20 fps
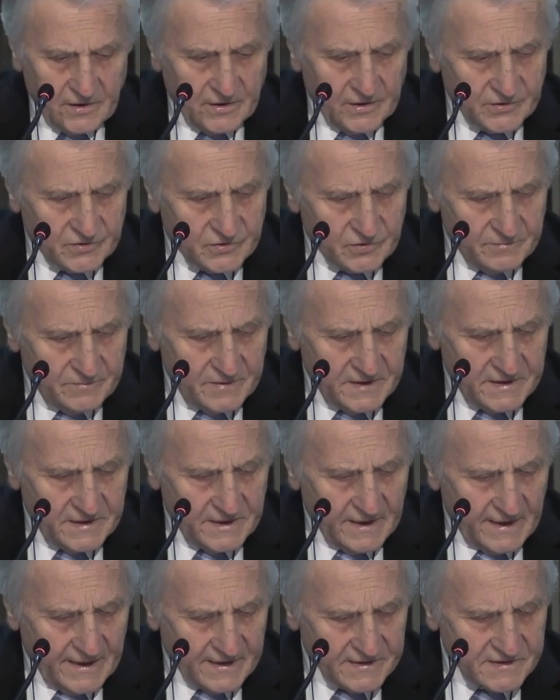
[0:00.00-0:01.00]
to be
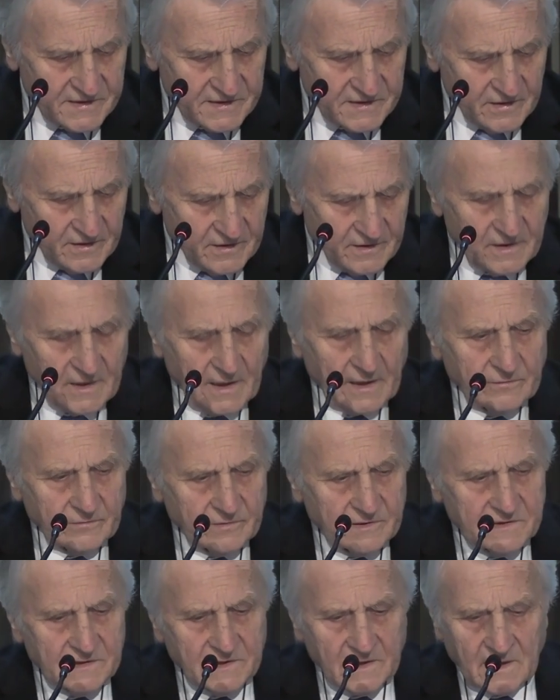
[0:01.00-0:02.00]
as, I would
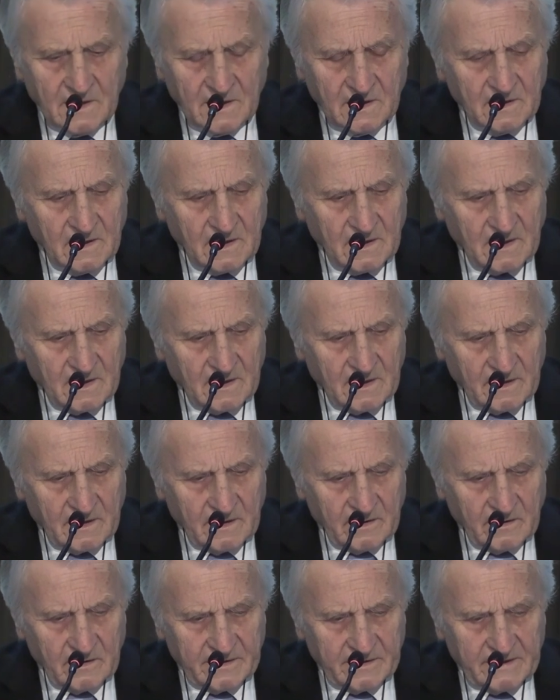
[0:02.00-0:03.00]
say,
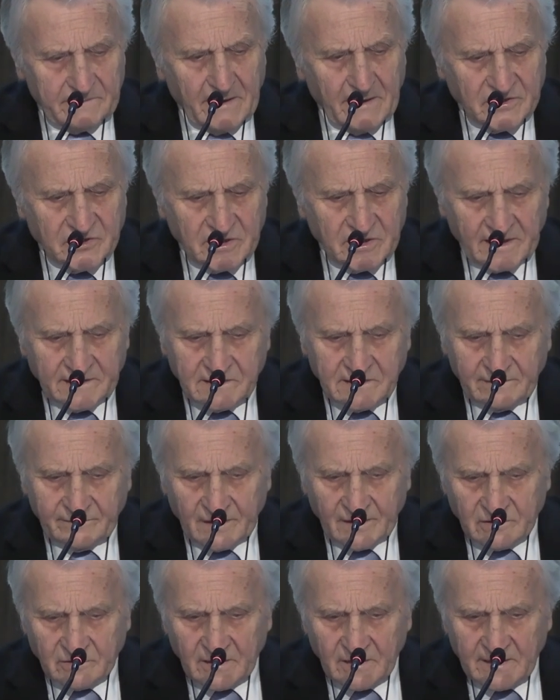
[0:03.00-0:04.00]
imaginative
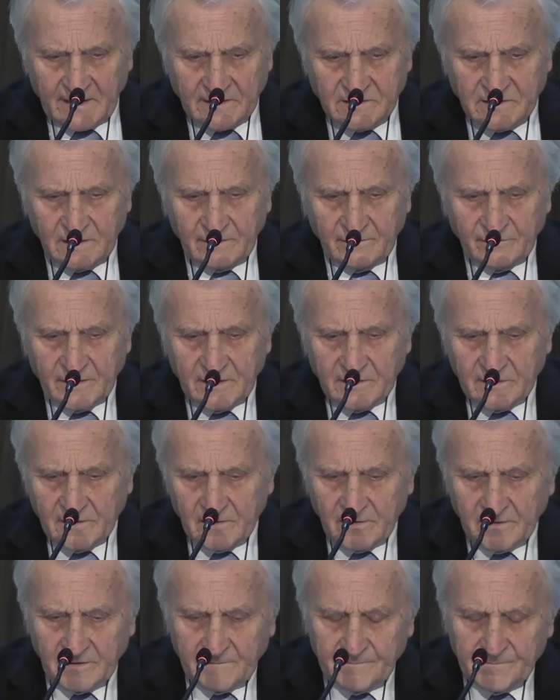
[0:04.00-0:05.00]
and creative
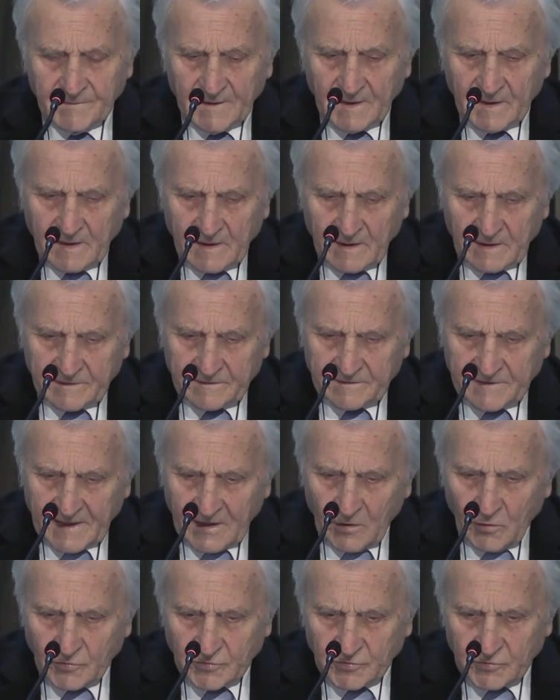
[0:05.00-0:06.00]
in their
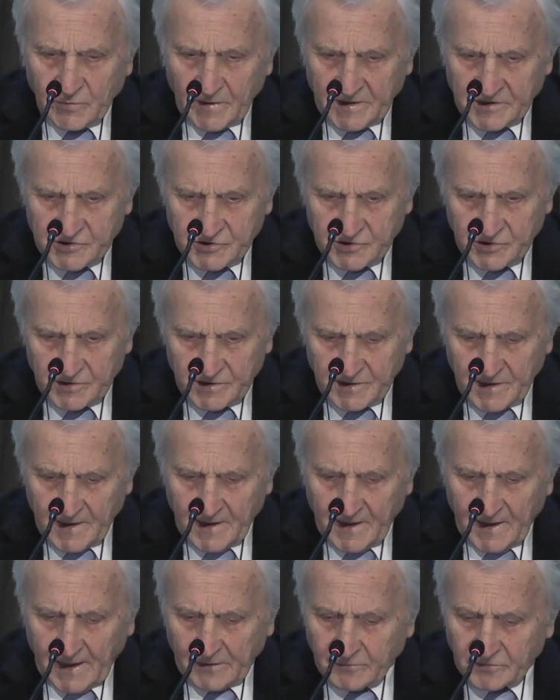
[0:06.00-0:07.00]
own question.
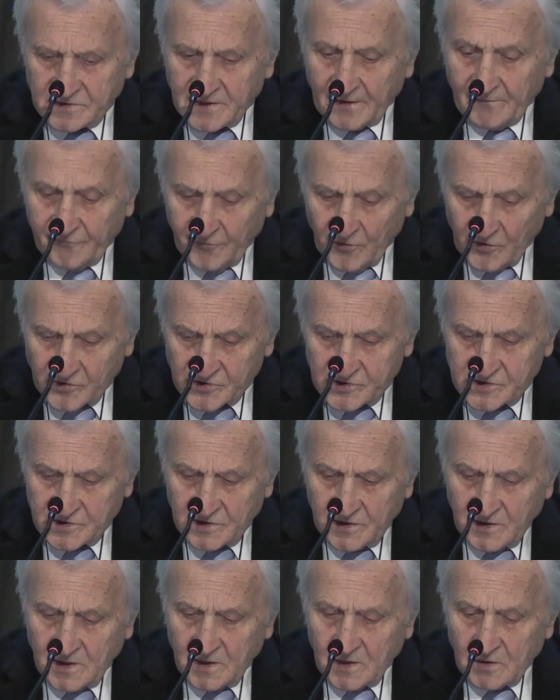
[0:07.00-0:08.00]
I would say first,
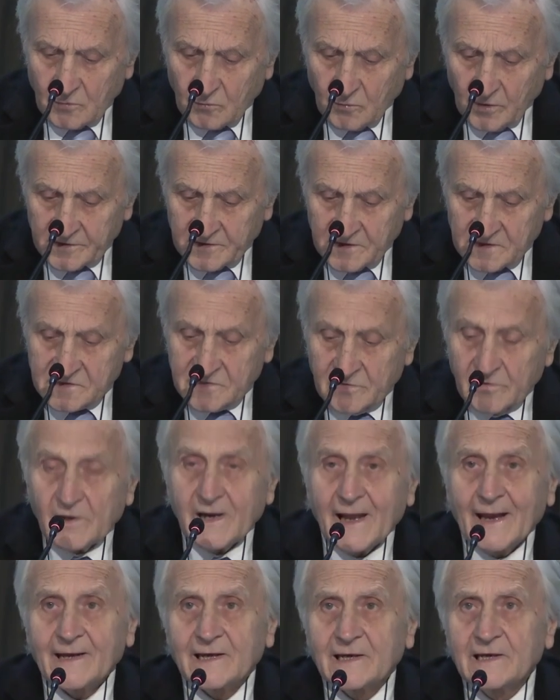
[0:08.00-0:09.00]
what is the
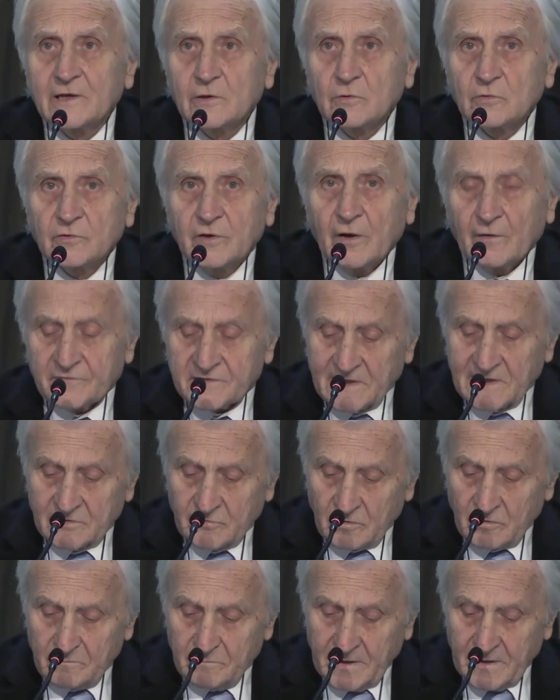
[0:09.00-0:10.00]
likelihood of
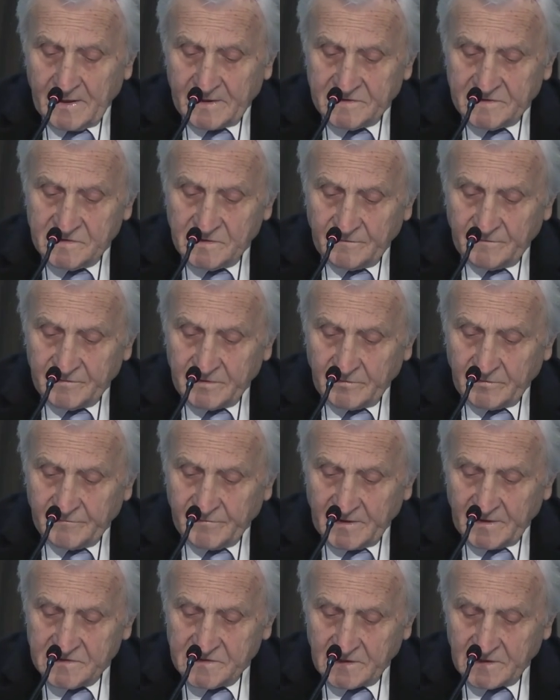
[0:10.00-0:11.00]
central banks of the
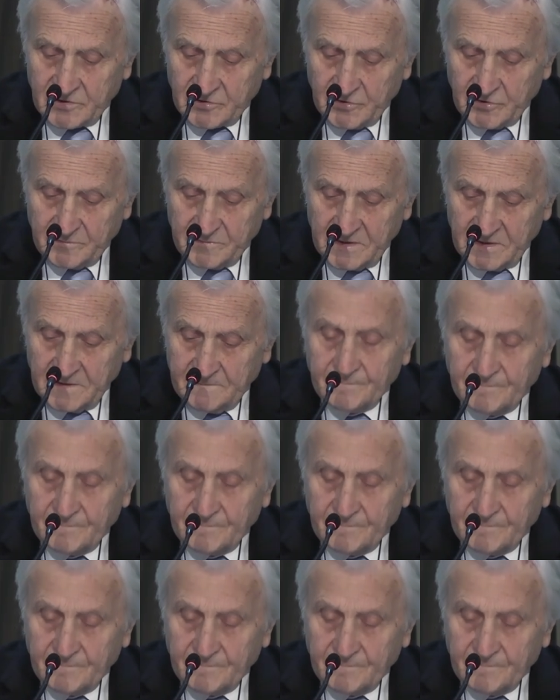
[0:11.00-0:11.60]
advanced economy